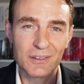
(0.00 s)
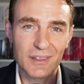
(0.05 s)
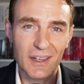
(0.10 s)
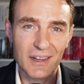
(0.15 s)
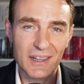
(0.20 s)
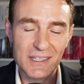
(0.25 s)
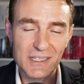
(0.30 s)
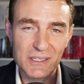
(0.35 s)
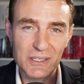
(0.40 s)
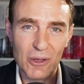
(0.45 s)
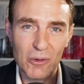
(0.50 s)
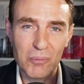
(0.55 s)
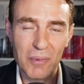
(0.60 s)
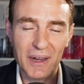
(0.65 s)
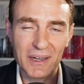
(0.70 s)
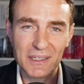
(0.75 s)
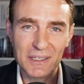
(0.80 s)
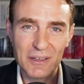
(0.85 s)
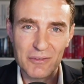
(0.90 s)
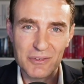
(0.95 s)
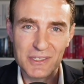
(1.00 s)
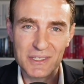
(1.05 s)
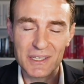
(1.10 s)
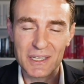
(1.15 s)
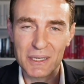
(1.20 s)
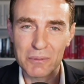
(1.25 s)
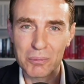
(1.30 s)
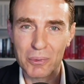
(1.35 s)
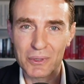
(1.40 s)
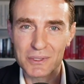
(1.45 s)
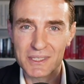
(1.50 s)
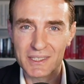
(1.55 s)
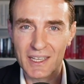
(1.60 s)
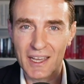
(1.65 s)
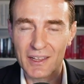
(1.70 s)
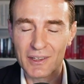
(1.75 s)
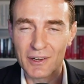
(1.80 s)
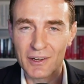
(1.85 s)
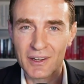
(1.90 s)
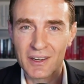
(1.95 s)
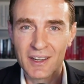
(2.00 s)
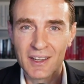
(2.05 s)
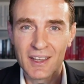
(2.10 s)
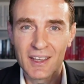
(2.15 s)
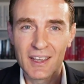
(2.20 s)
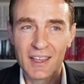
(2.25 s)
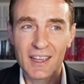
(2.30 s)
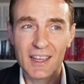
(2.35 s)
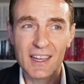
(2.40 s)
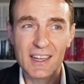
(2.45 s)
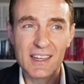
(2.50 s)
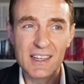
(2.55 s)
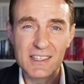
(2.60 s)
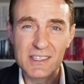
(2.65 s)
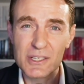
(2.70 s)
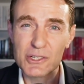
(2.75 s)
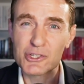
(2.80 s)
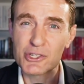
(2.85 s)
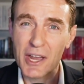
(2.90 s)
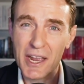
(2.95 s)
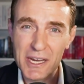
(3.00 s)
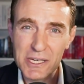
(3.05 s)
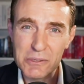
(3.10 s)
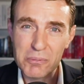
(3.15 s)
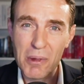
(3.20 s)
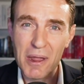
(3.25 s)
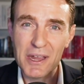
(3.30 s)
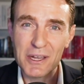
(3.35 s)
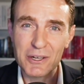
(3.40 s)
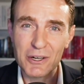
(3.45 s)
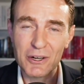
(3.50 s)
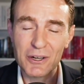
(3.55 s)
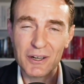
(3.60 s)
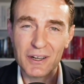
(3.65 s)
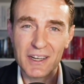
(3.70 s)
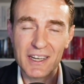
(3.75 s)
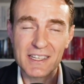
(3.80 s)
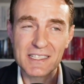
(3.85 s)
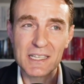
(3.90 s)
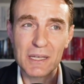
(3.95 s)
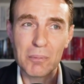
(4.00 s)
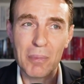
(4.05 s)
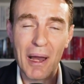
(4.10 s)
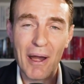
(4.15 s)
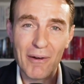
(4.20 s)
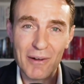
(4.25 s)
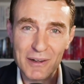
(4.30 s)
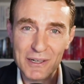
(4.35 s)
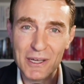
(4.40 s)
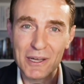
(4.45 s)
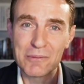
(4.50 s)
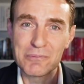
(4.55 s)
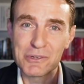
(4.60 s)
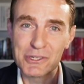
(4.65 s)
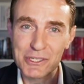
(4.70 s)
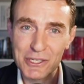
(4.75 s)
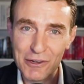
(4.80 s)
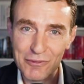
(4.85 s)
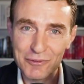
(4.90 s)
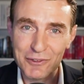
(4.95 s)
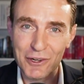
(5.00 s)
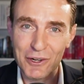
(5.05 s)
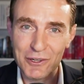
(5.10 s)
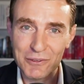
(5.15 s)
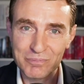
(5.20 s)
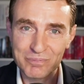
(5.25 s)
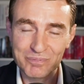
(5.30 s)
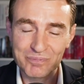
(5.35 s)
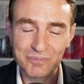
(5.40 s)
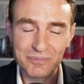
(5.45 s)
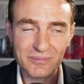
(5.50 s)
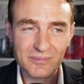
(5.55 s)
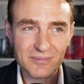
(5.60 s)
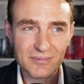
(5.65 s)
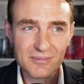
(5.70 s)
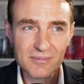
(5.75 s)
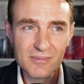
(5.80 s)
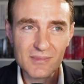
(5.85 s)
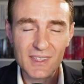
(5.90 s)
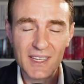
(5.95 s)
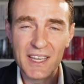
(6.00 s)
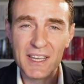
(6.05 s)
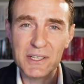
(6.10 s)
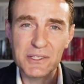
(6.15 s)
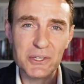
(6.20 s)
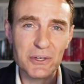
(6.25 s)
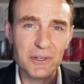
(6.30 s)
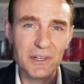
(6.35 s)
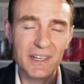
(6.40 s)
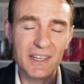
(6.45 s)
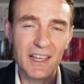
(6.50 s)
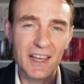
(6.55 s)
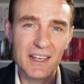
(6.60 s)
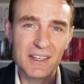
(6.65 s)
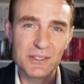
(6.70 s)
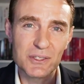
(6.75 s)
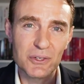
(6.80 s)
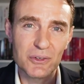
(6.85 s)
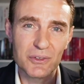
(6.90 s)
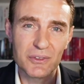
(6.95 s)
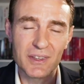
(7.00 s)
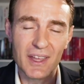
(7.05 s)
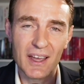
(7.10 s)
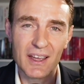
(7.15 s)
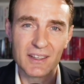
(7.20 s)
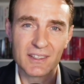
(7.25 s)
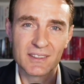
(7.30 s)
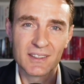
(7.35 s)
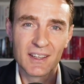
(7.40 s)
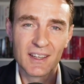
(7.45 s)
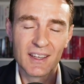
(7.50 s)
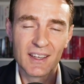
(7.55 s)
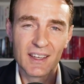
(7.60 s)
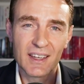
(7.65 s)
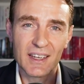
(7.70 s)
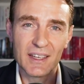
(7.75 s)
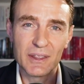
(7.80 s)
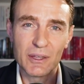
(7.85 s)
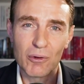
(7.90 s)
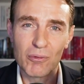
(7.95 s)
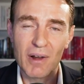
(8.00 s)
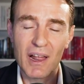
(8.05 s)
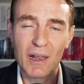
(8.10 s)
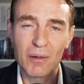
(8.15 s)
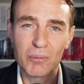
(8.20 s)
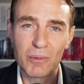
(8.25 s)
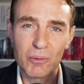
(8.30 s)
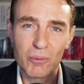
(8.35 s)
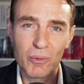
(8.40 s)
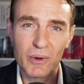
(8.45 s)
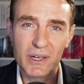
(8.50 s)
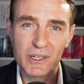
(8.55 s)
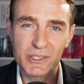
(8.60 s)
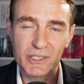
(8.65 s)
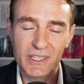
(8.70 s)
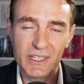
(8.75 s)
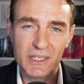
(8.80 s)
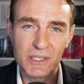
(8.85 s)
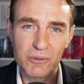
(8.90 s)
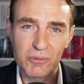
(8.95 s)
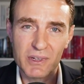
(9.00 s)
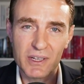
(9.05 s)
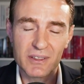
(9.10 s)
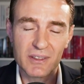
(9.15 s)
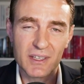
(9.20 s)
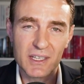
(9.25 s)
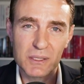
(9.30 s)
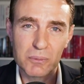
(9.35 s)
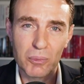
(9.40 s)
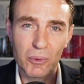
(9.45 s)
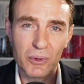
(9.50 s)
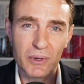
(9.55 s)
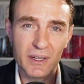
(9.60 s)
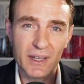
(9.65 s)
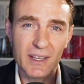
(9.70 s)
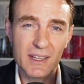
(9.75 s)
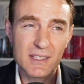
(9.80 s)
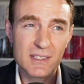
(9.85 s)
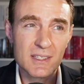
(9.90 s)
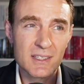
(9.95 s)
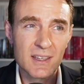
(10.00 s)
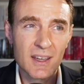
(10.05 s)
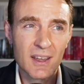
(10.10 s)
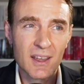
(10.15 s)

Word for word: that he's so magnificently put together. He is a change maker, he's a paradigm shifter. He certainly has done that in the realm in which he has written this book. It's